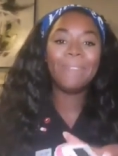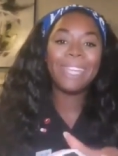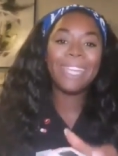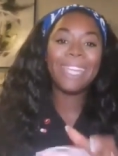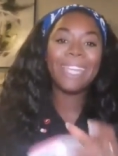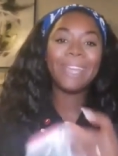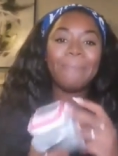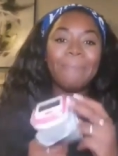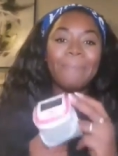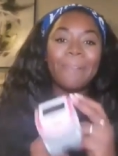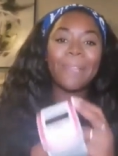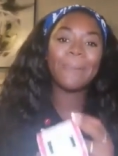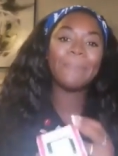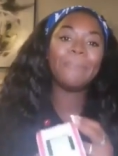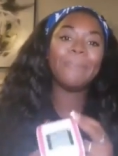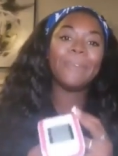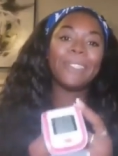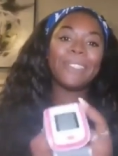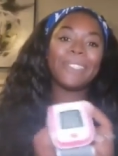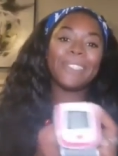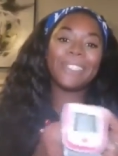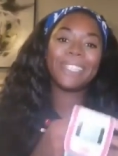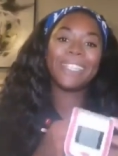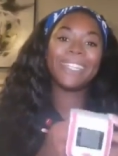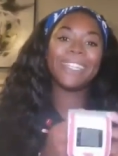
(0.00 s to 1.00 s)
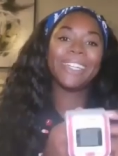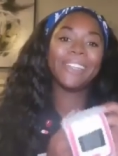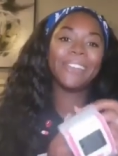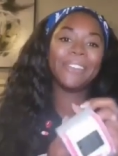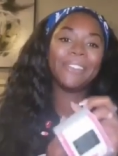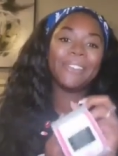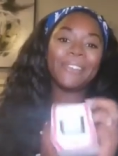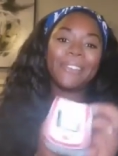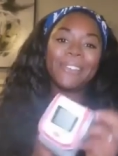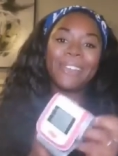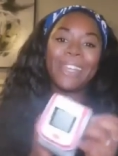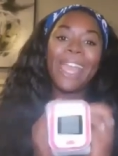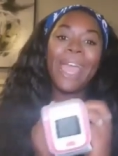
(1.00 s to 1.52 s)
blood pressure cuff.
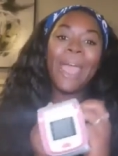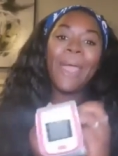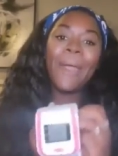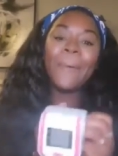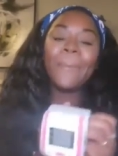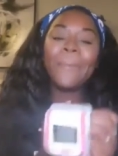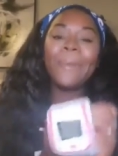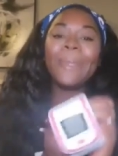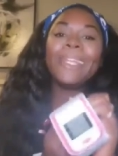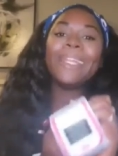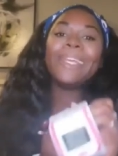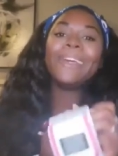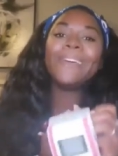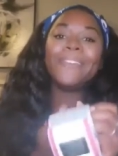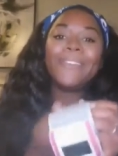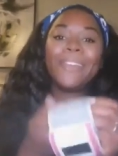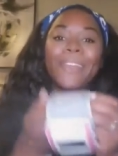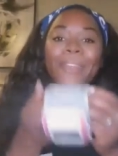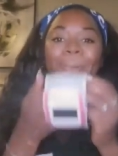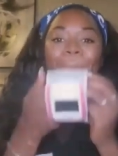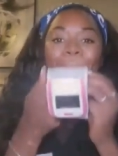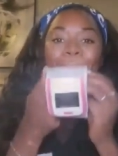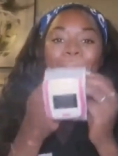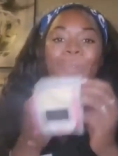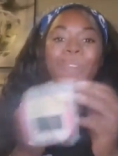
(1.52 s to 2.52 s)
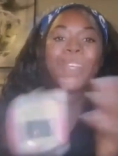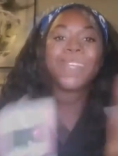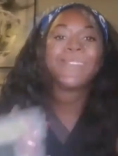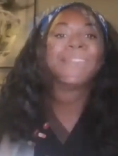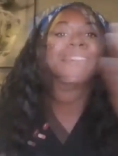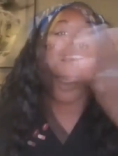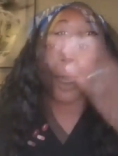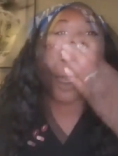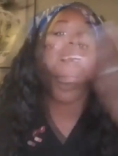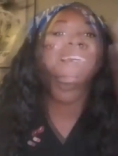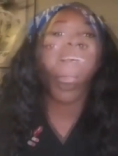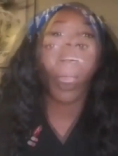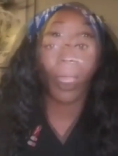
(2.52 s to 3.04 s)
We love you.
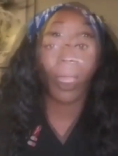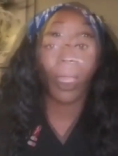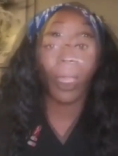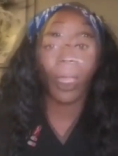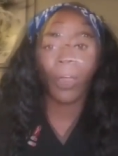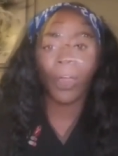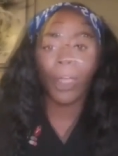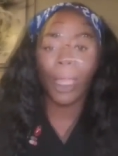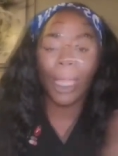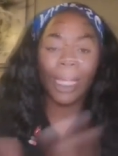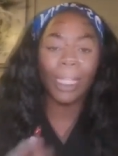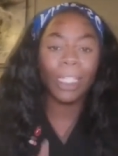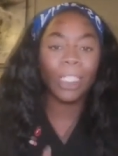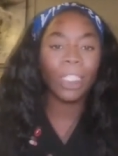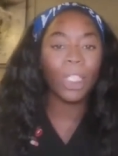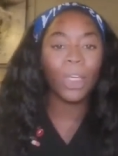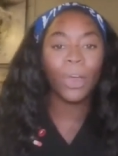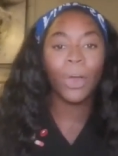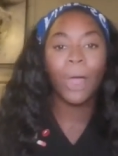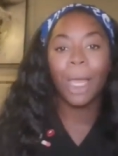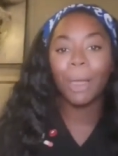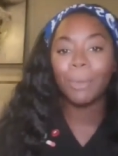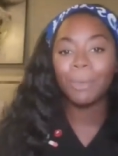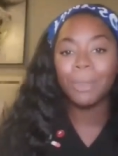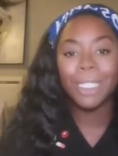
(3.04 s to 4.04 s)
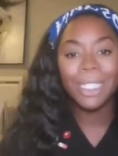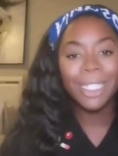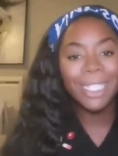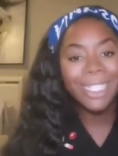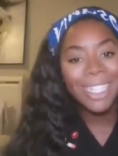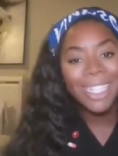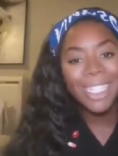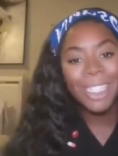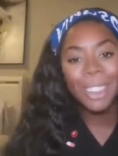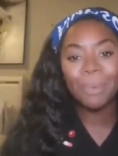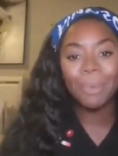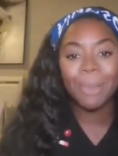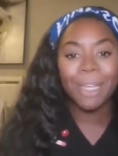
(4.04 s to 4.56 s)
Okay, so I'm done
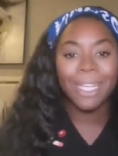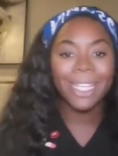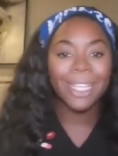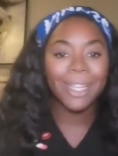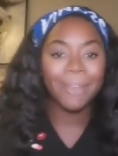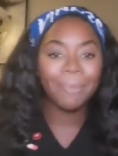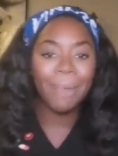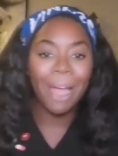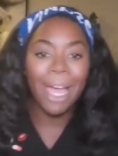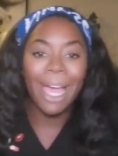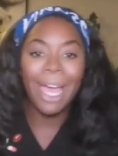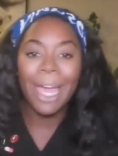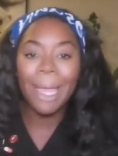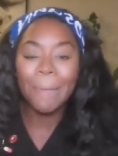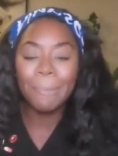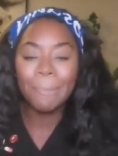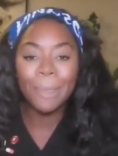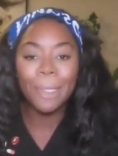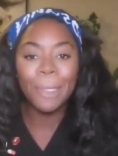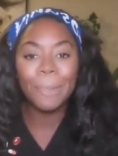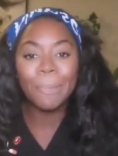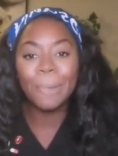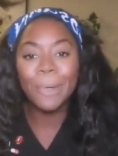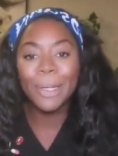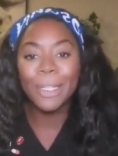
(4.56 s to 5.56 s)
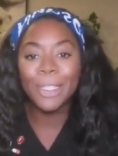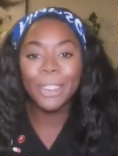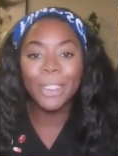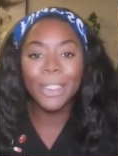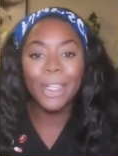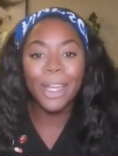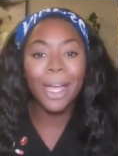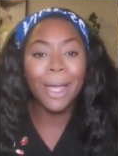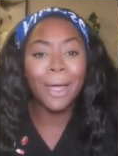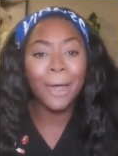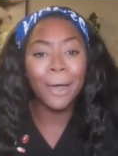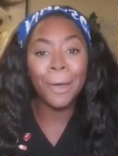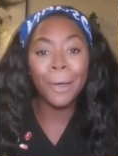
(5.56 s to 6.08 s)
explaining my high blood
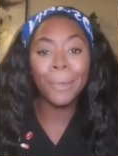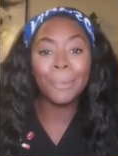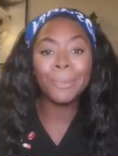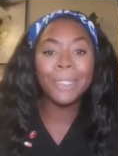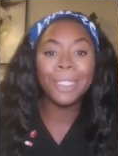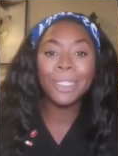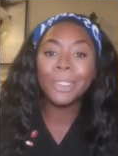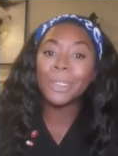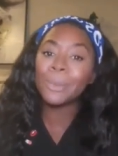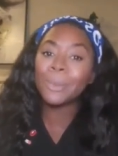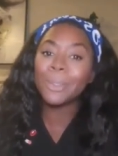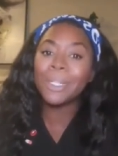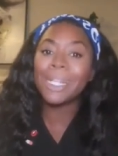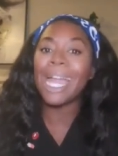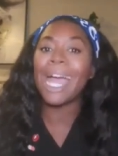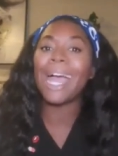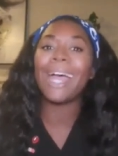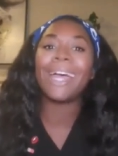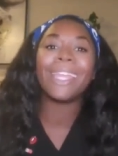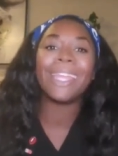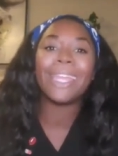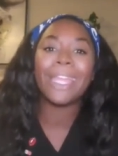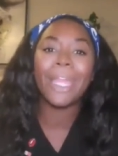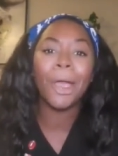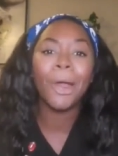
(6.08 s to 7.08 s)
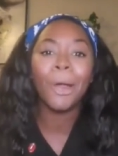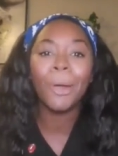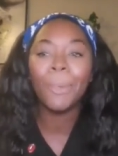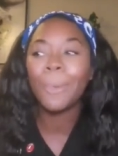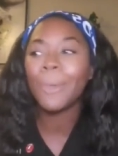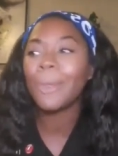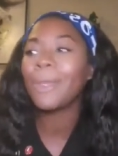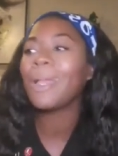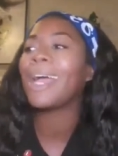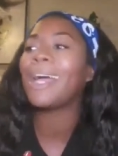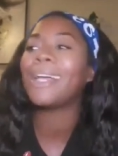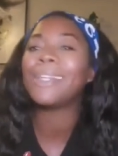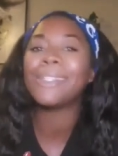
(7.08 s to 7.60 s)
pressure. I hope that you got it. I hope
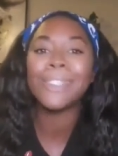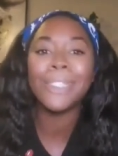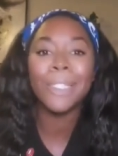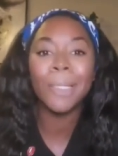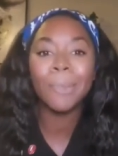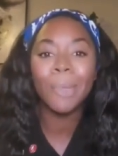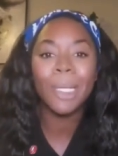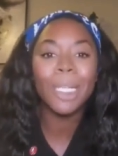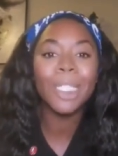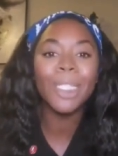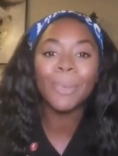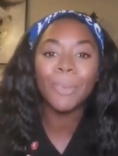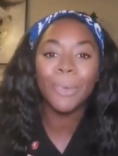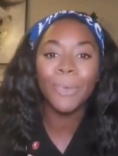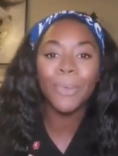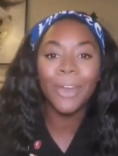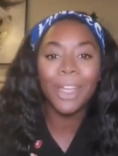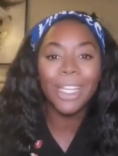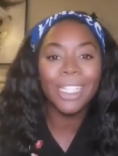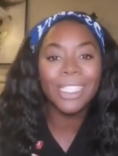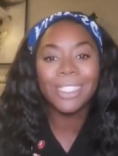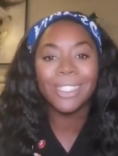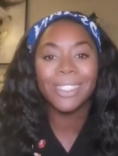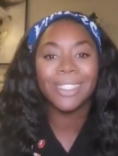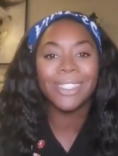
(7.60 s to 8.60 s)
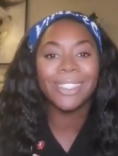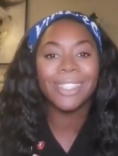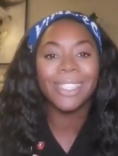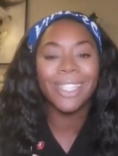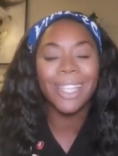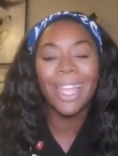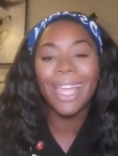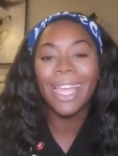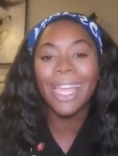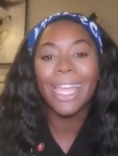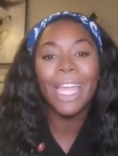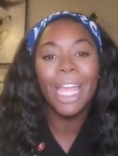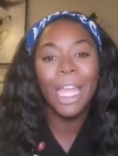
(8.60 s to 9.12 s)
you got some inspiration
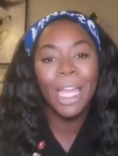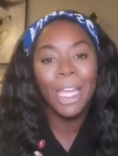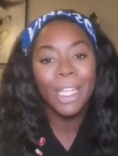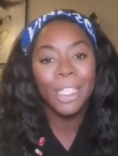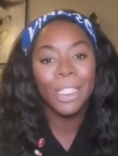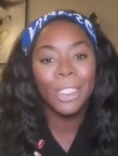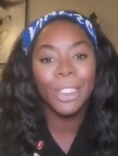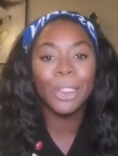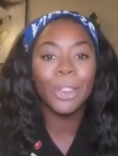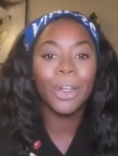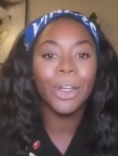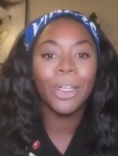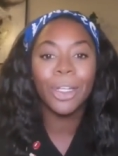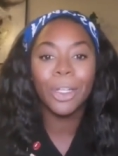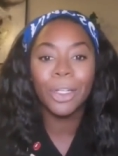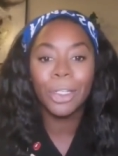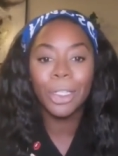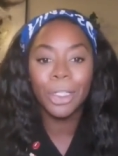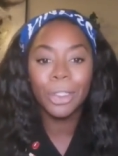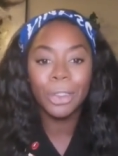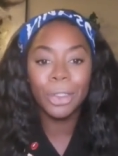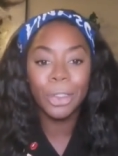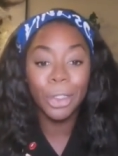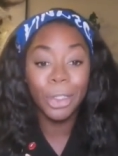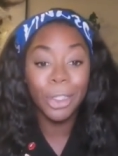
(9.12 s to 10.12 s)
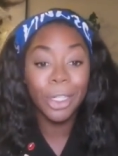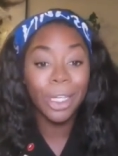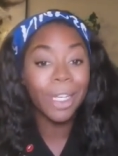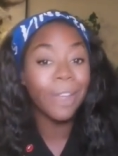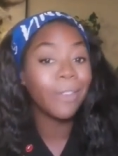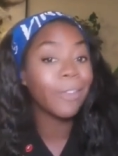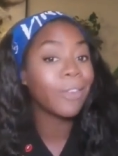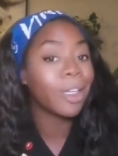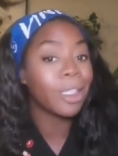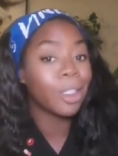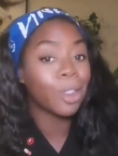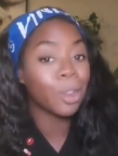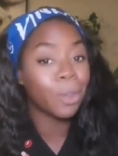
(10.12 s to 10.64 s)
to start on your journey
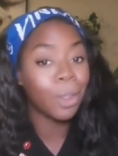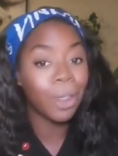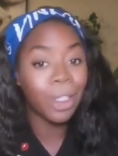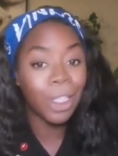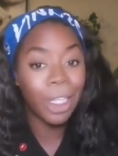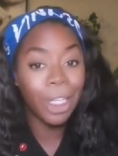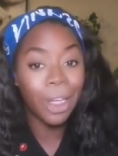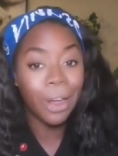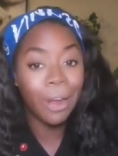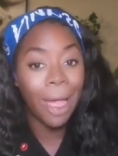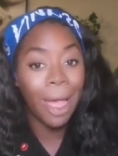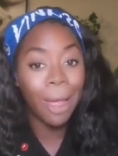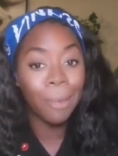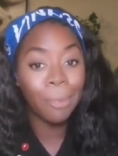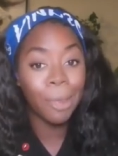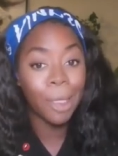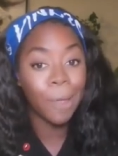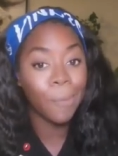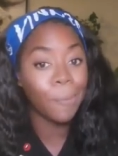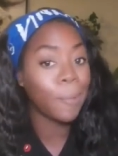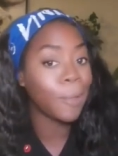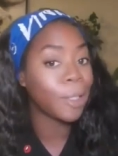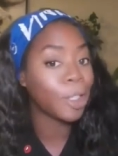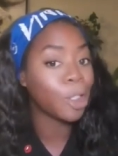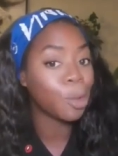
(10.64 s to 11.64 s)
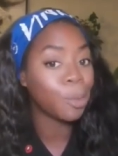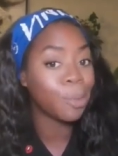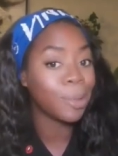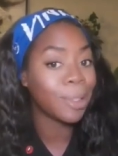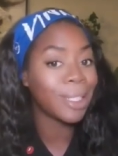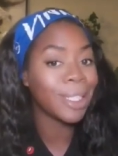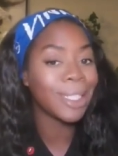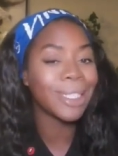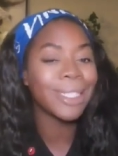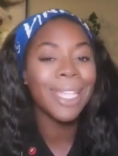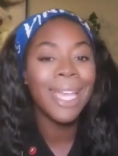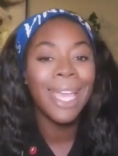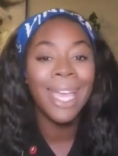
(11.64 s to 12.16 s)
of controlling your high blood pressure,
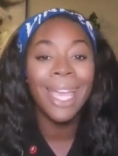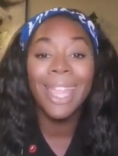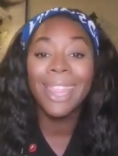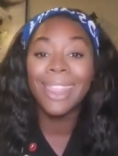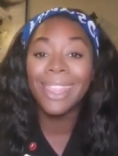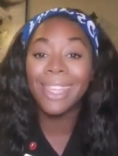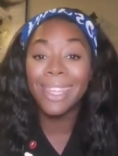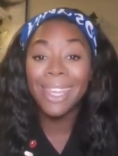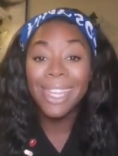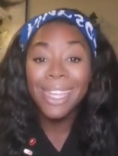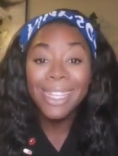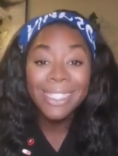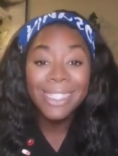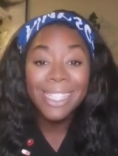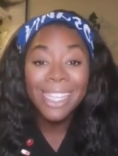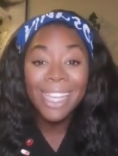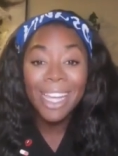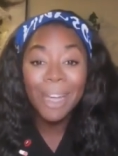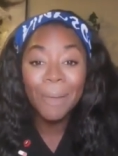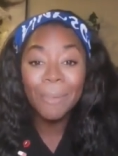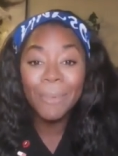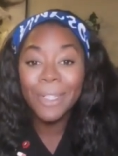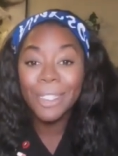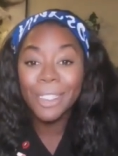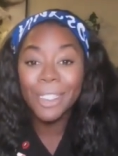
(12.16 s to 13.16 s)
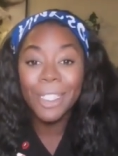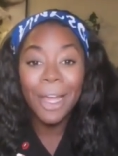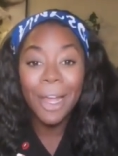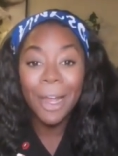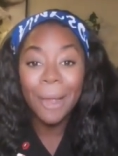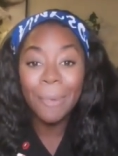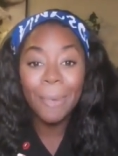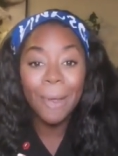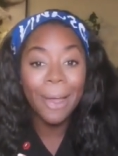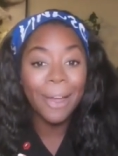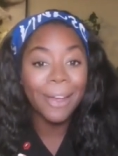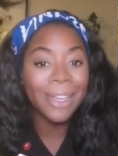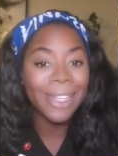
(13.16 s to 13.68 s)
because the next thing I'm going to talk
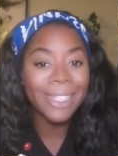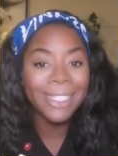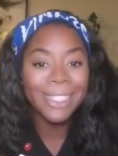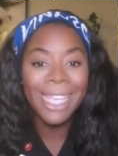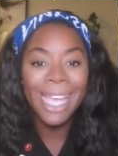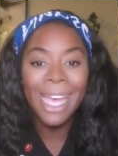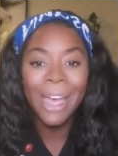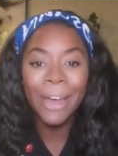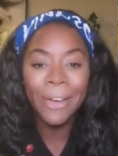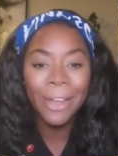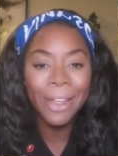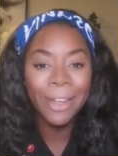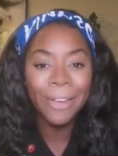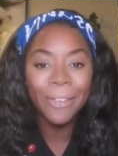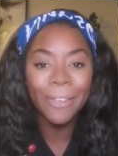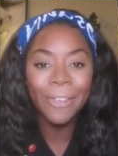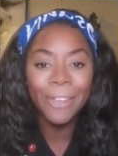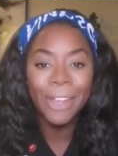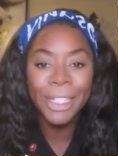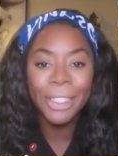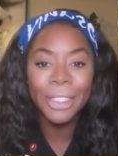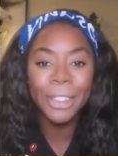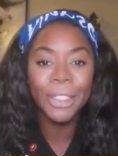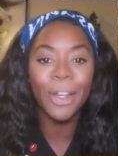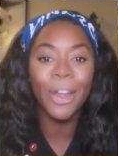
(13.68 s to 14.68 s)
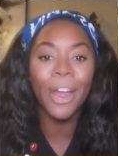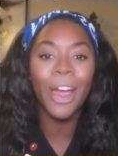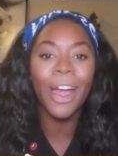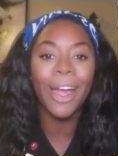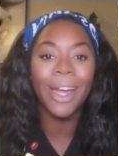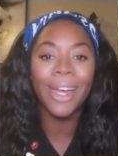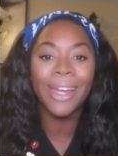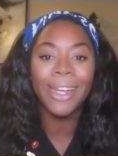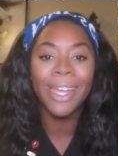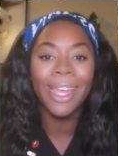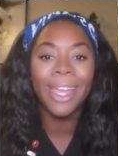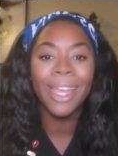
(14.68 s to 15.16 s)
about is how it affects your heart.